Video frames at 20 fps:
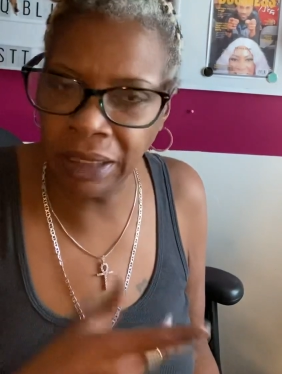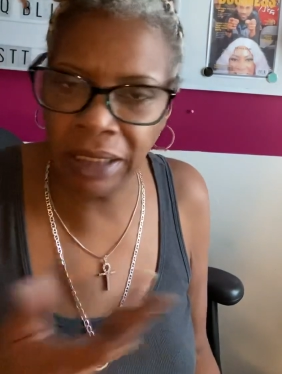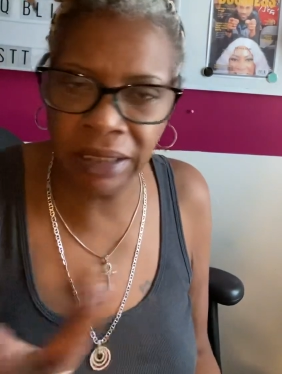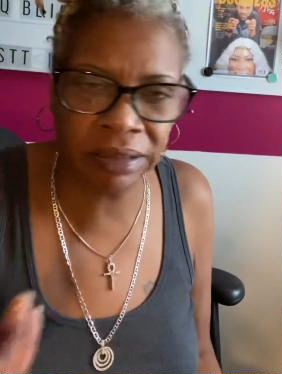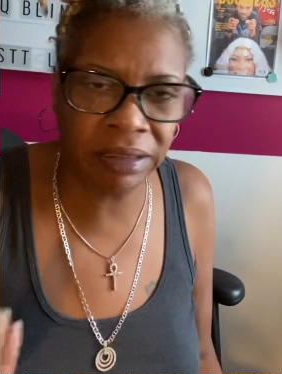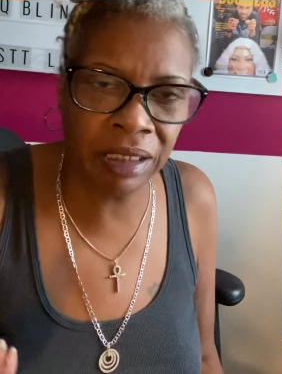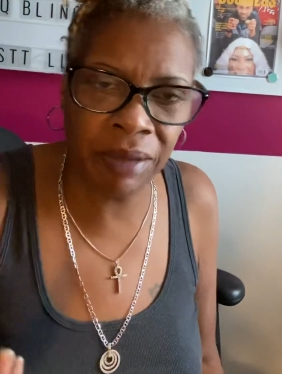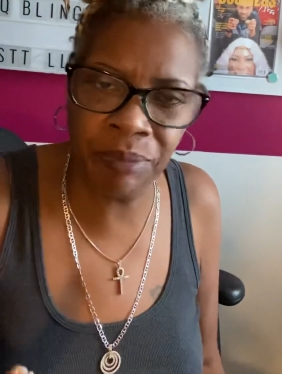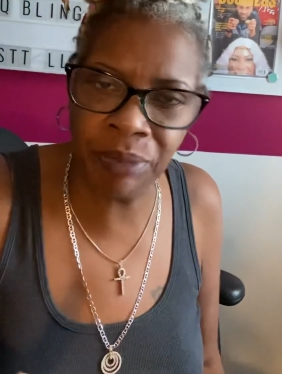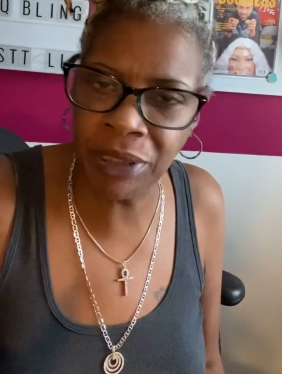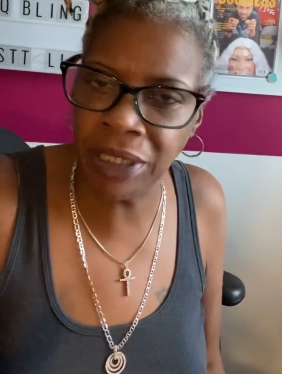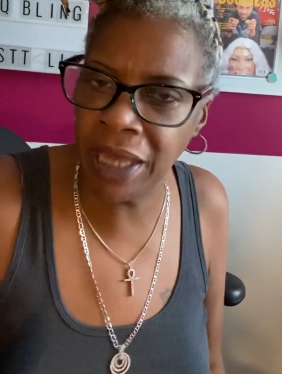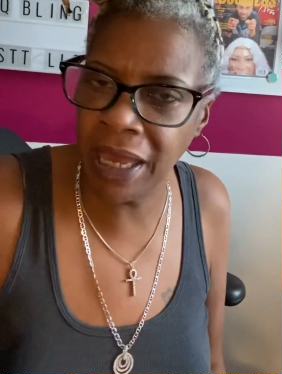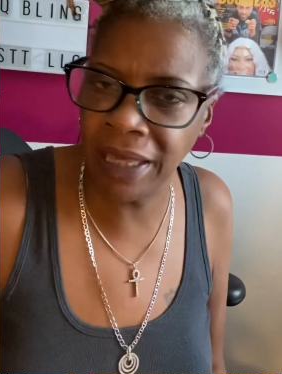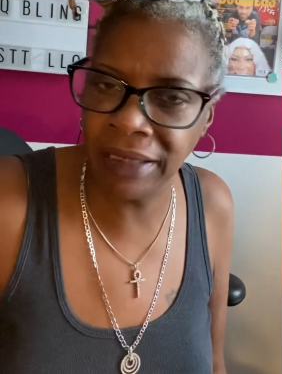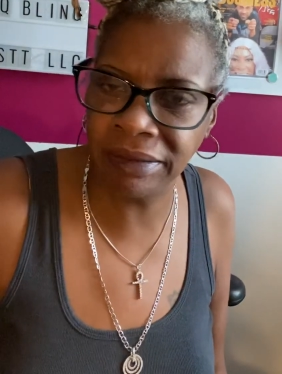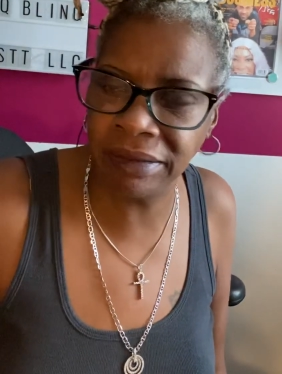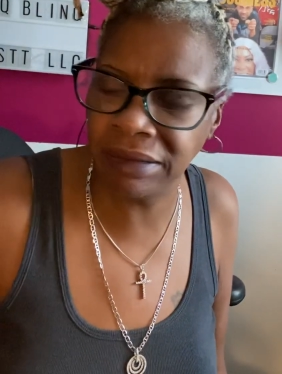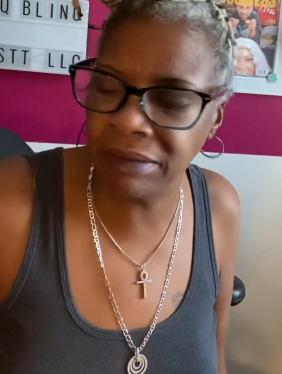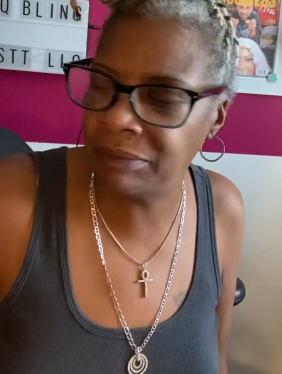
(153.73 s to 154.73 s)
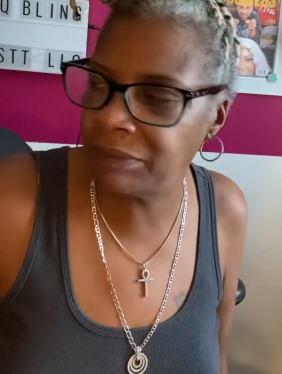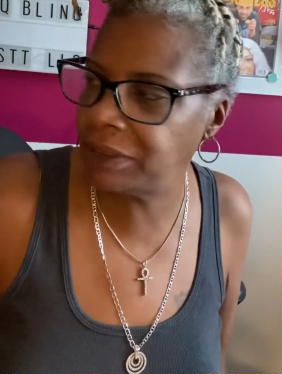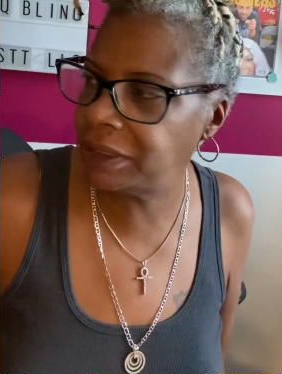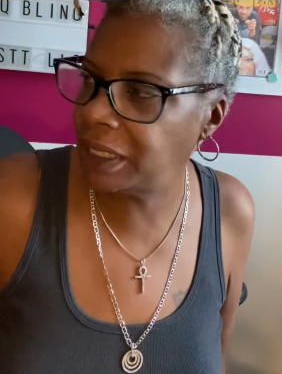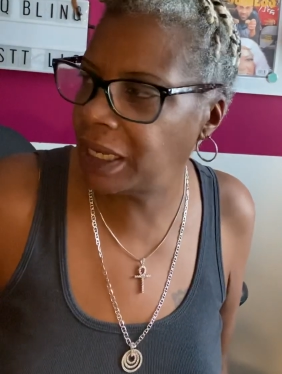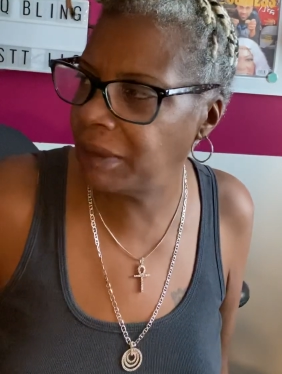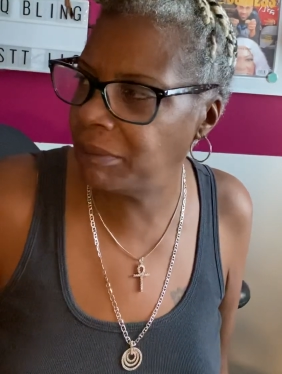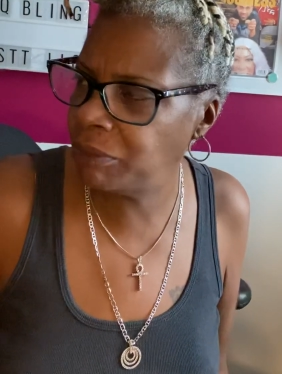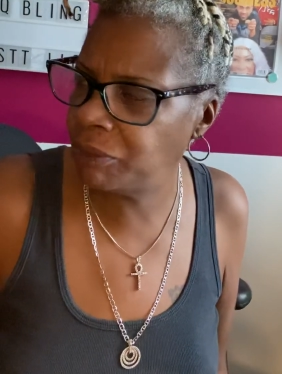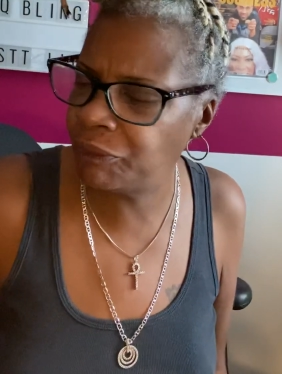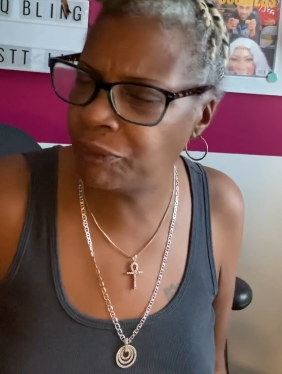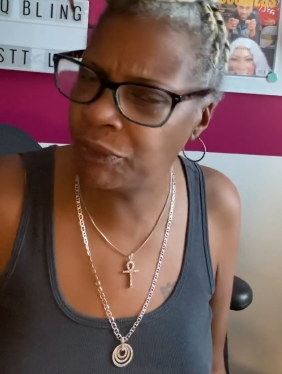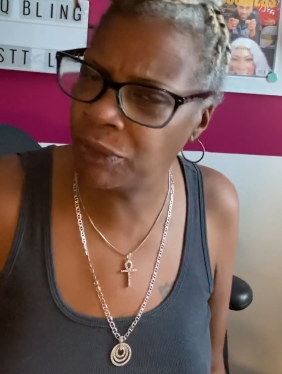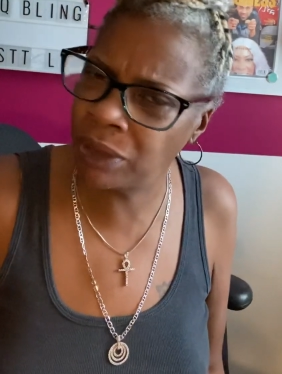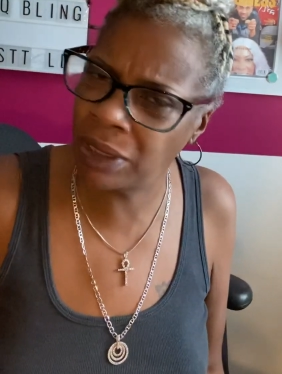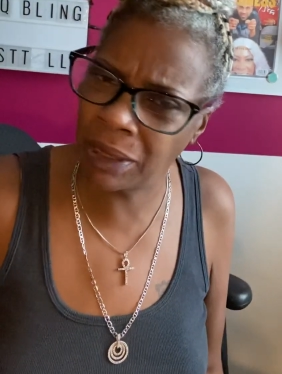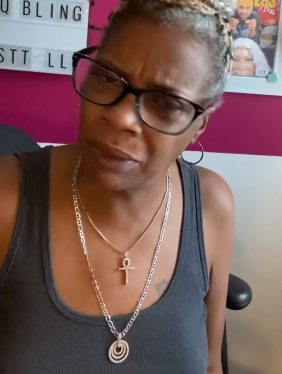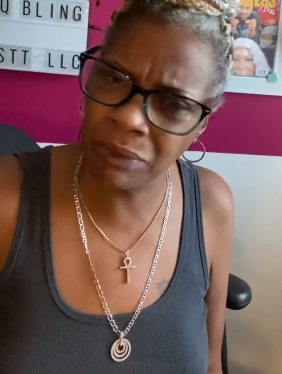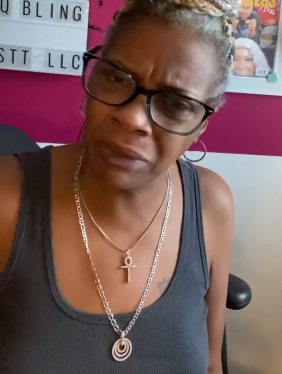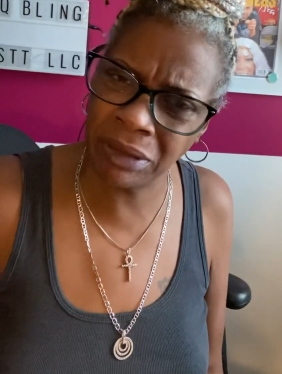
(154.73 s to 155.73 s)
I simply asked him the night before,
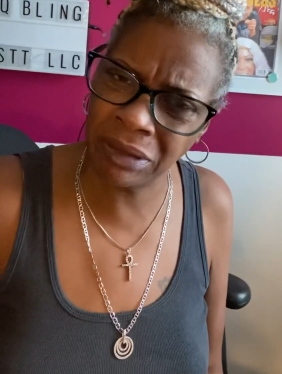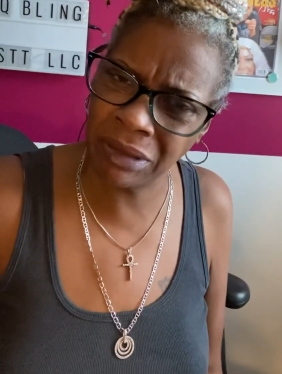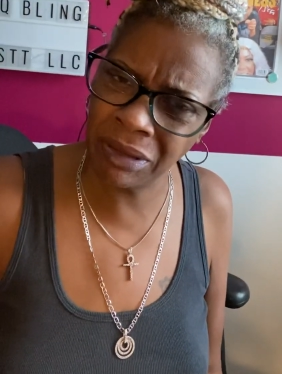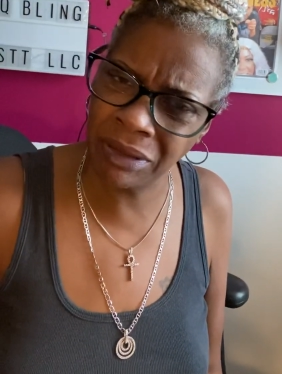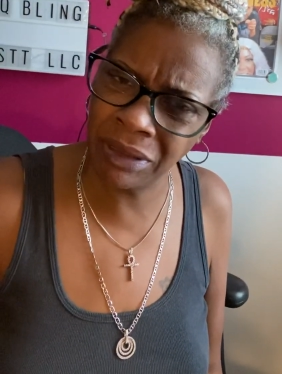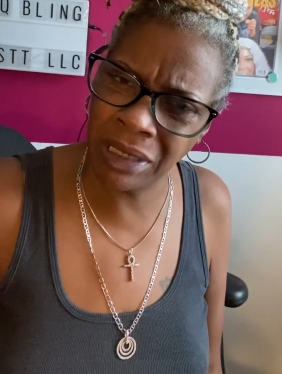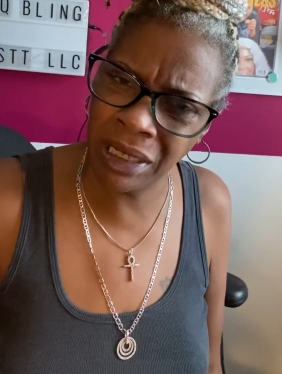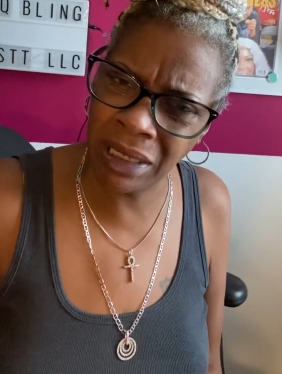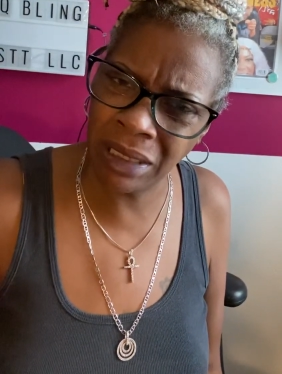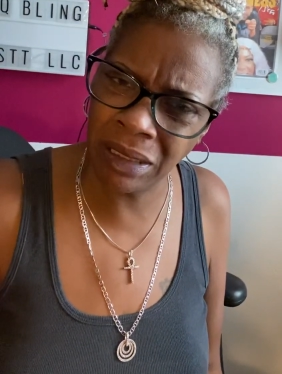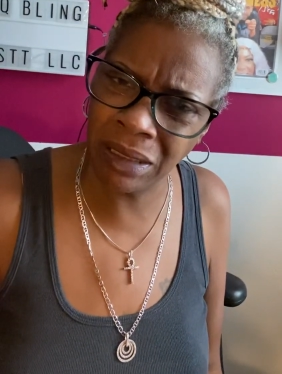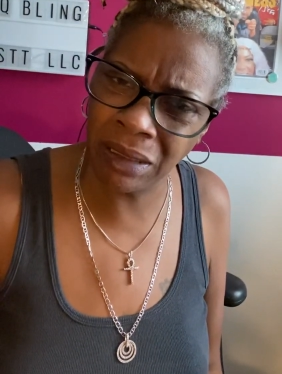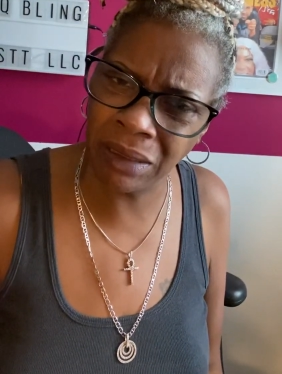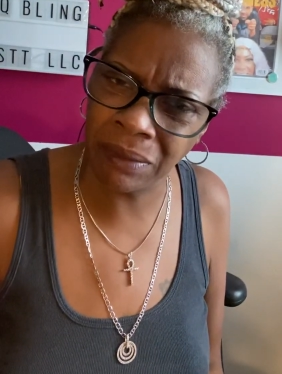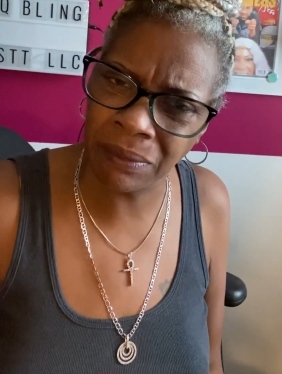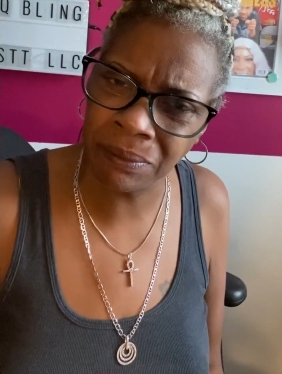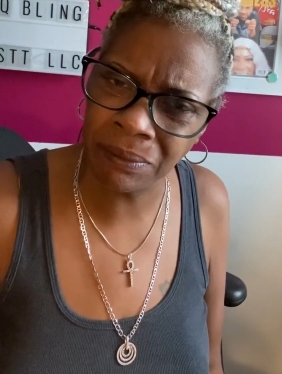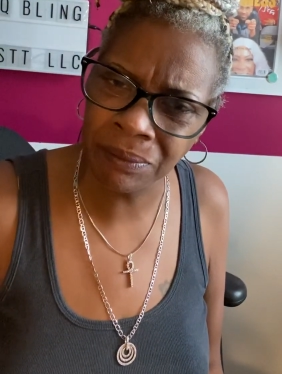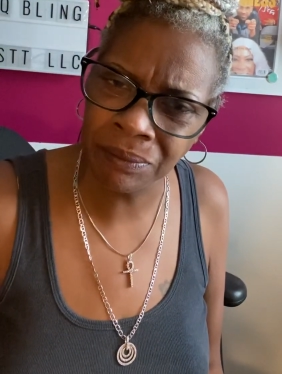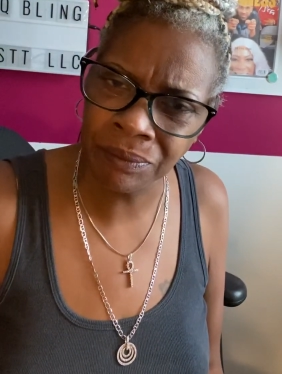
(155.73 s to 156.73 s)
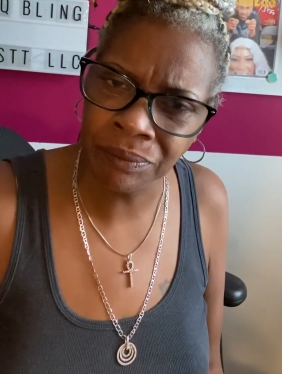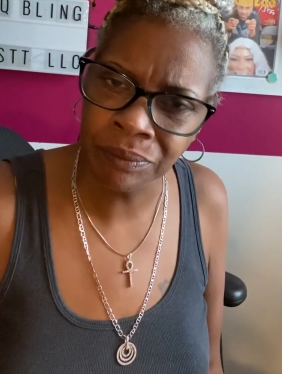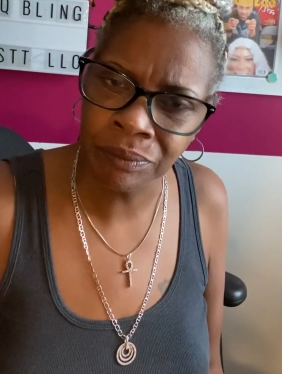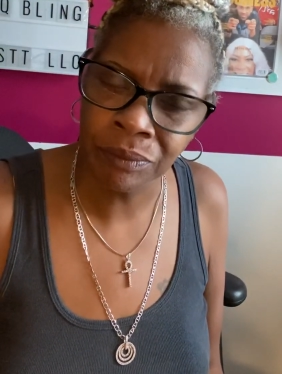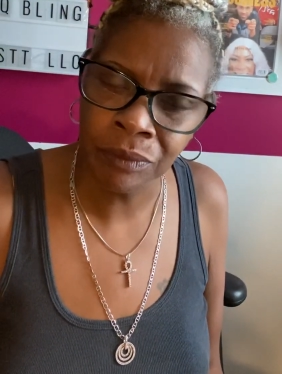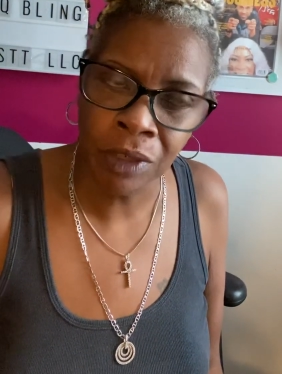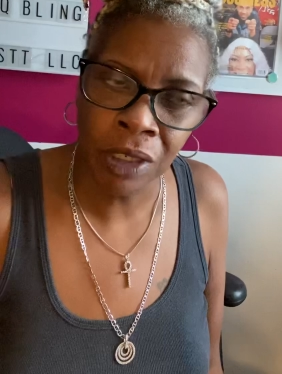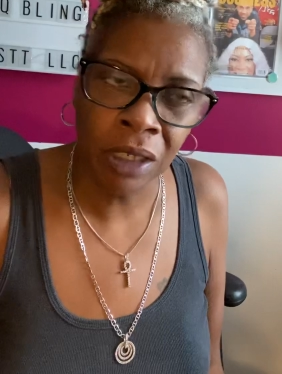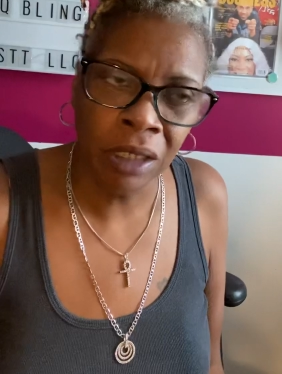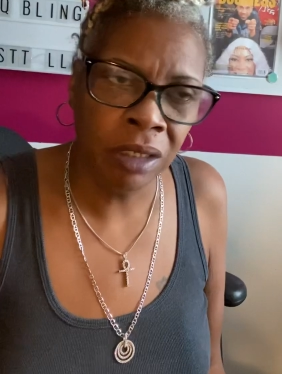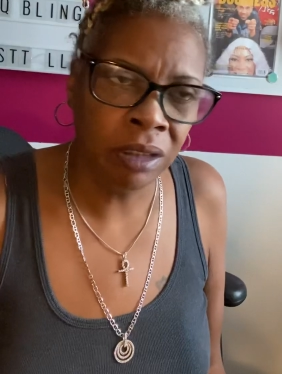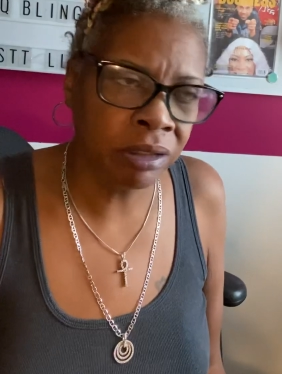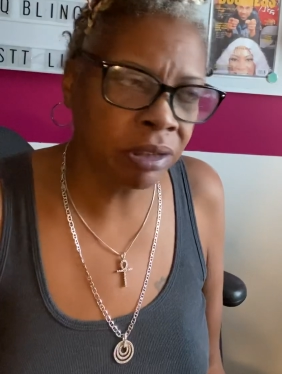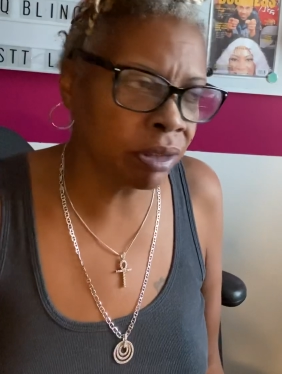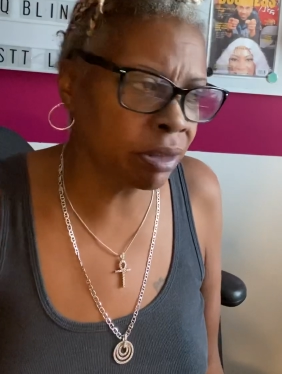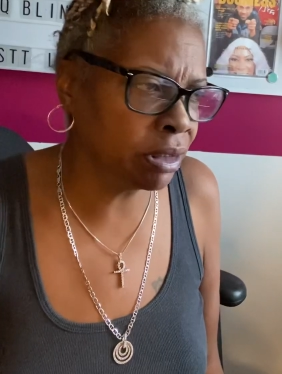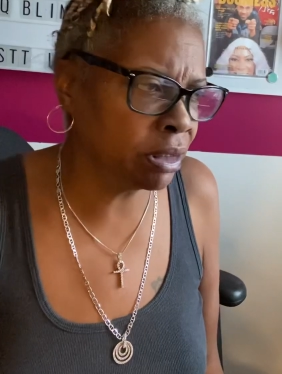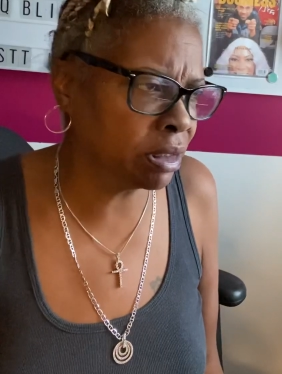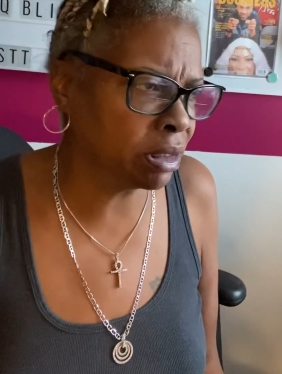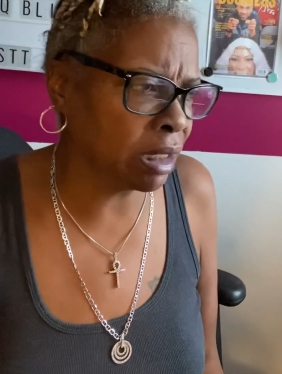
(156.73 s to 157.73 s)
like, what's her name? So
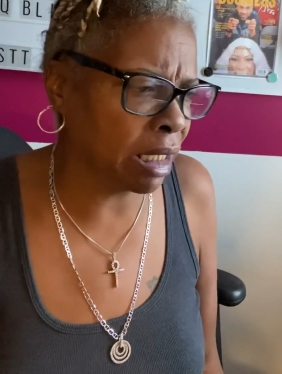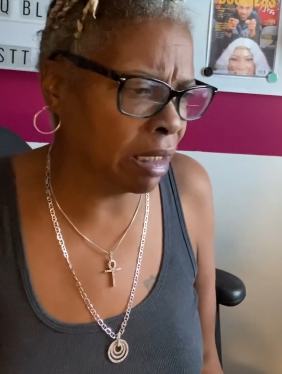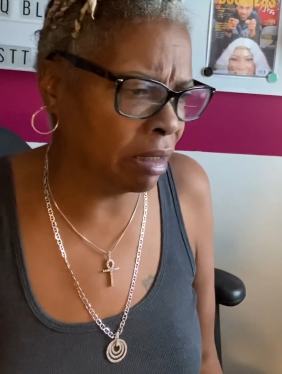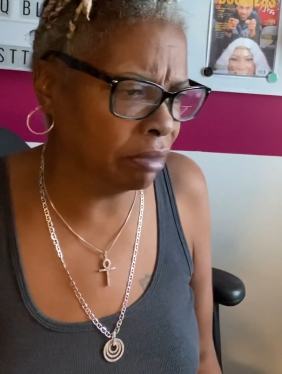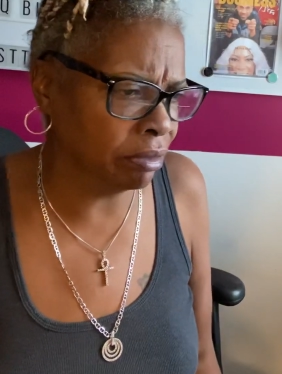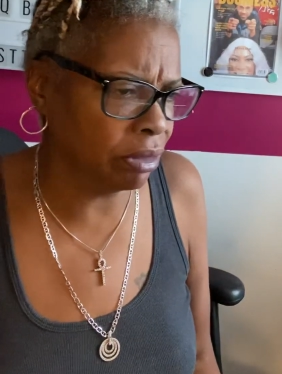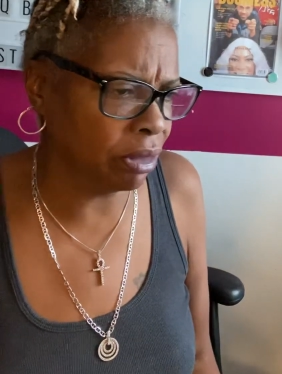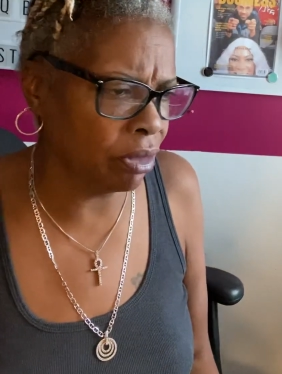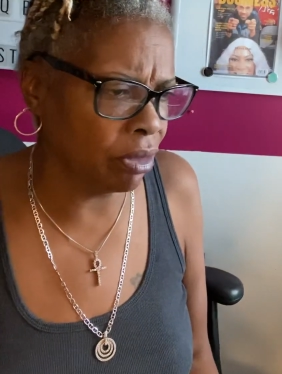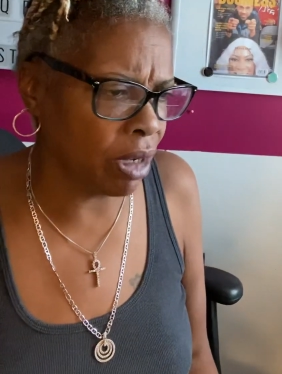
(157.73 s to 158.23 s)
he said, I don't know.